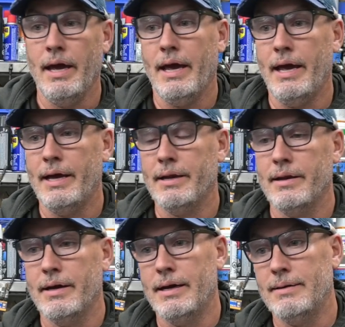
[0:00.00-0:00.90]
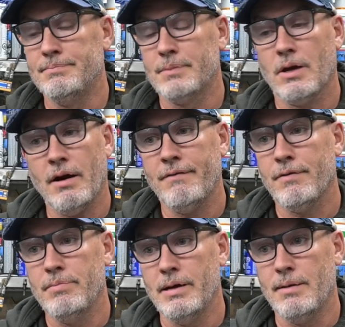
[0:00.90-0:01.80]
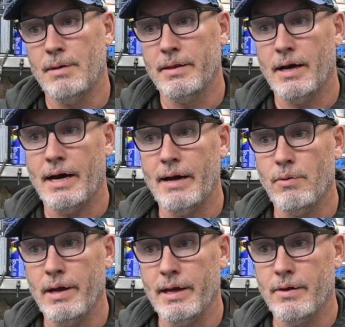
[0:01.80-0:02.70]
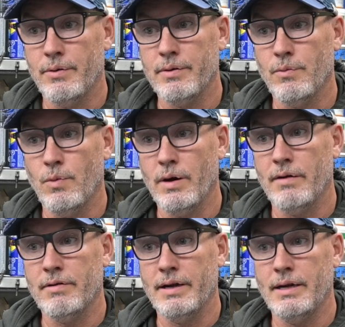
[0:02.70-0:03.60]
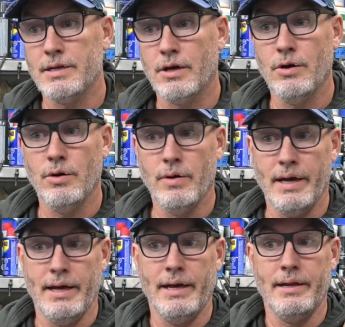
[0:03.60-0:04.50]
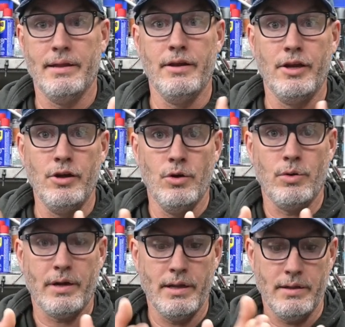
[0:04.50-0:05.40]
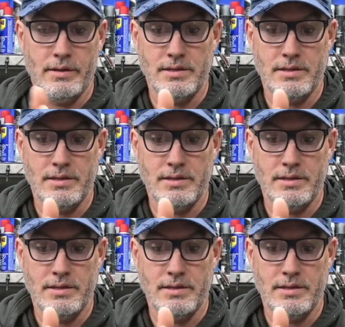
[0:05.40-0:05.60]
And God forbid I'm on the highway going wherever I need to go and the yoke and the